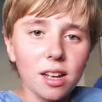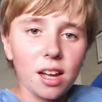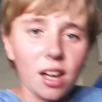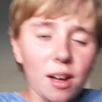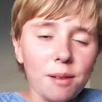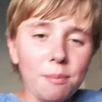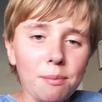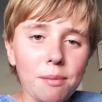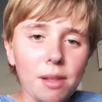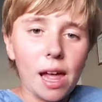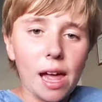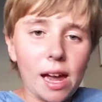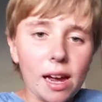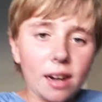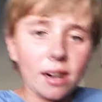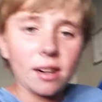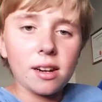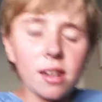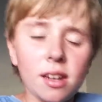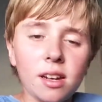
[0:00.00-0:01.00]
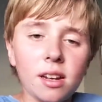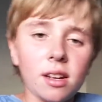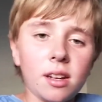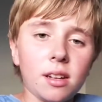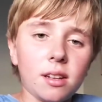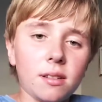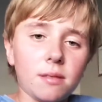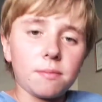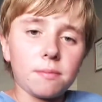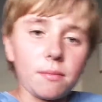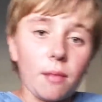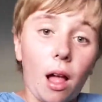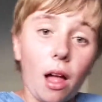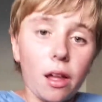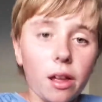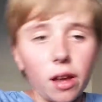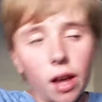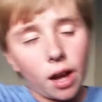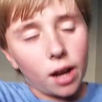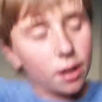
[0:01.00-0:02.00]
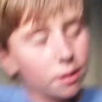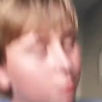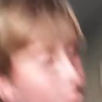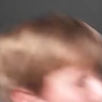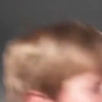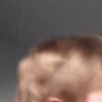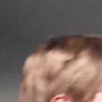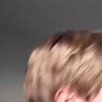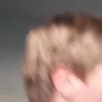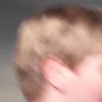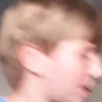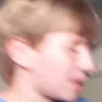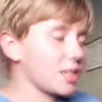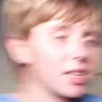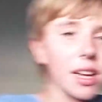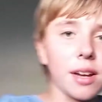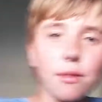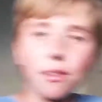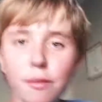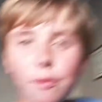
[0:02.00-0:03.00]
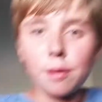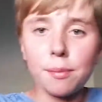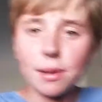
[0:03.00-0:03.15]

um, and yeah, we were very busy, and we've been